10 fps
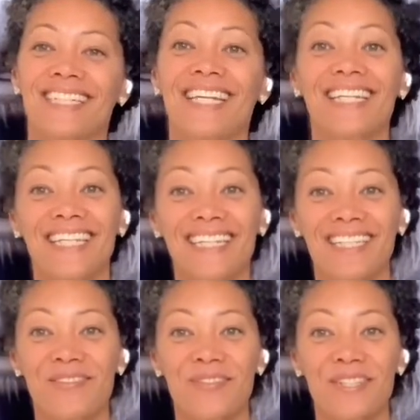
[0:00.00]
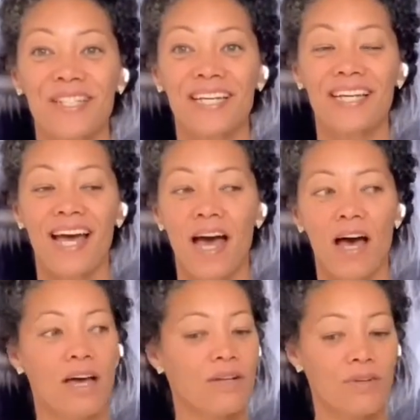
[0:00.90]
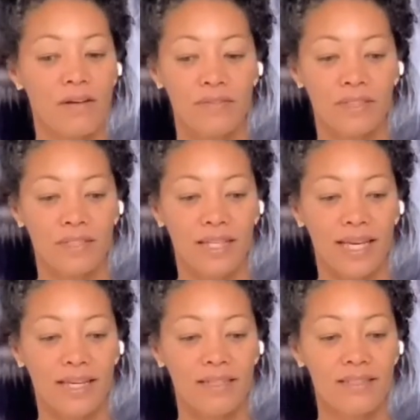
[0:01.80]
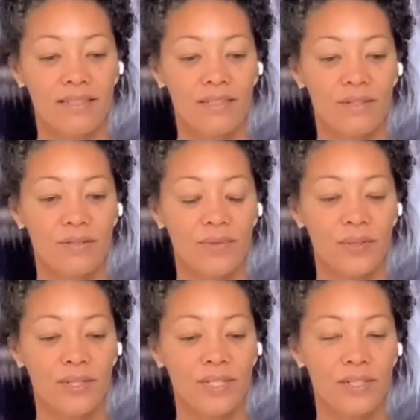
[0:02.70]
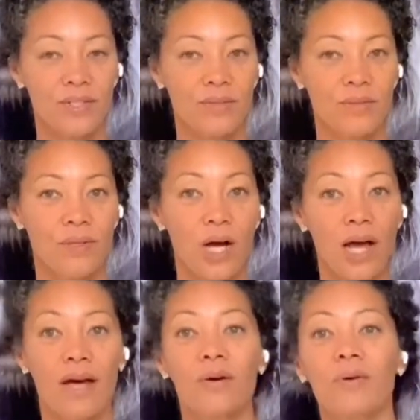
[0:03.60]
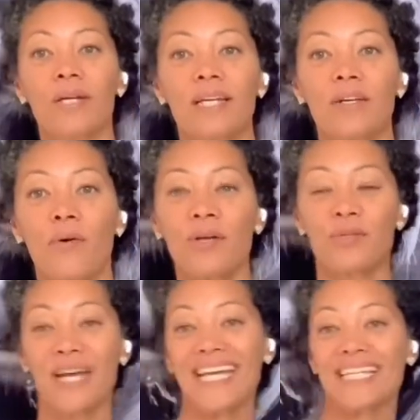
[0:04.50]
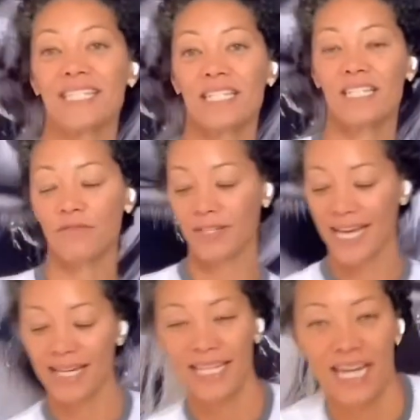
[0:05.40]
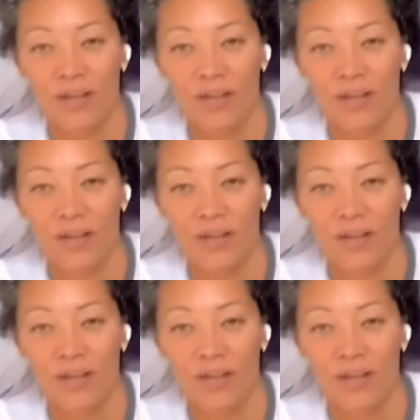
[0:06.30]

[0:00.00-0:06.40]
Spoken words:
And we're going to unravel the legs. What are we going to do? We're going to go onto our hands and knees for cat-cow.